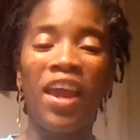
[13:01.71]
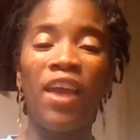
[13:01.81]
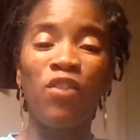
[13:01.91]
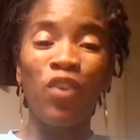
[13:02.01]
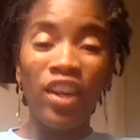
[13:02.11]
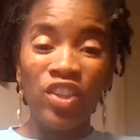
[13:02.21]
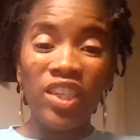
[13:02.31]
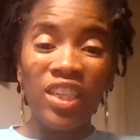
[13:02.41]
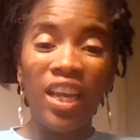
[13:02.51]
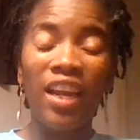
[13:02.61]
If you're
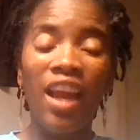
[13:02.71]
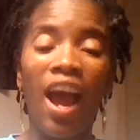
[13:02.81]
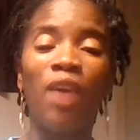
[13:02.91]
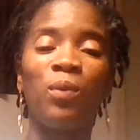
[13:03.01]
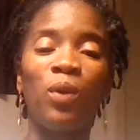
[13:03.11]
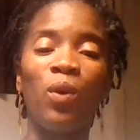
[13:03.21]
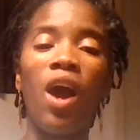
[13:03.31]
interested, I will